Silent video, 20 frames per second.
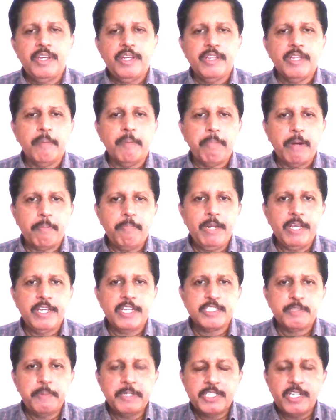the public,
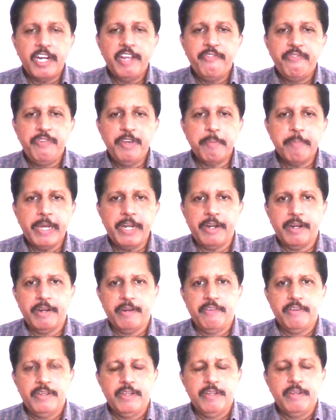especially women,
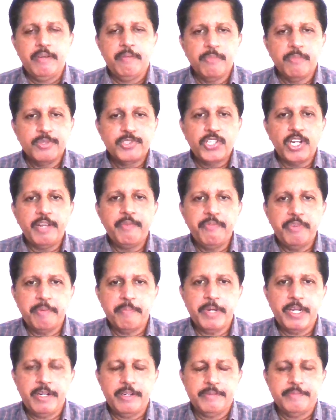Muslim
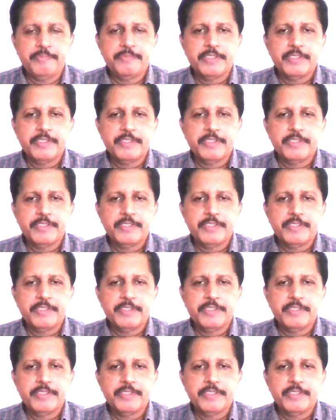women.